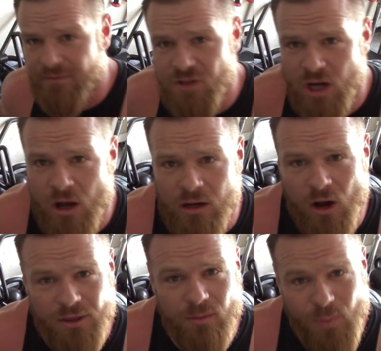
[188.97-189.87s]
chalk
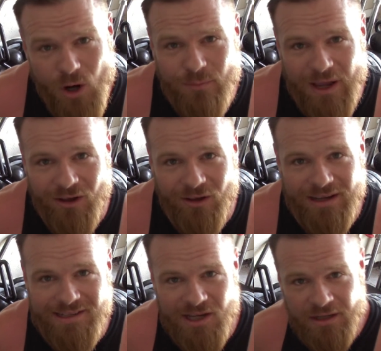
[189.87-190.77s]
on the barbell,
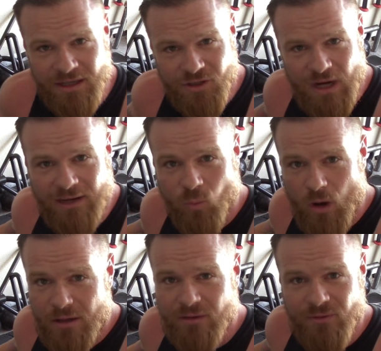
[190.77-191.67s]
it's going to attract
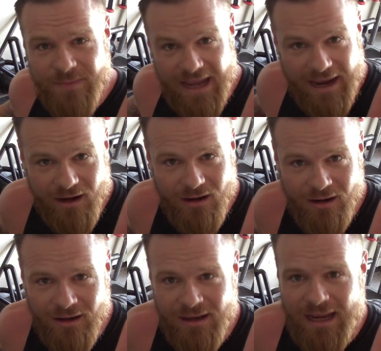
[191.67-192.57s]
water from the
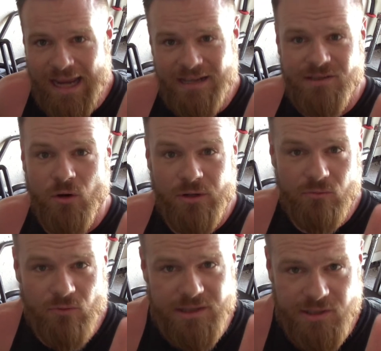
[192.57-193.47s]
air, and it's going to
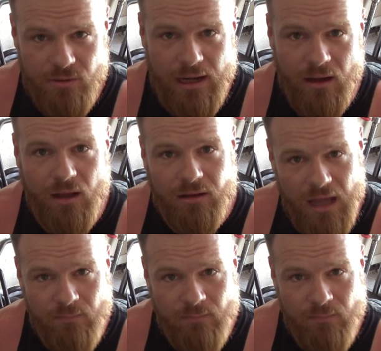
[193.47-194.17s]
rust you out a lot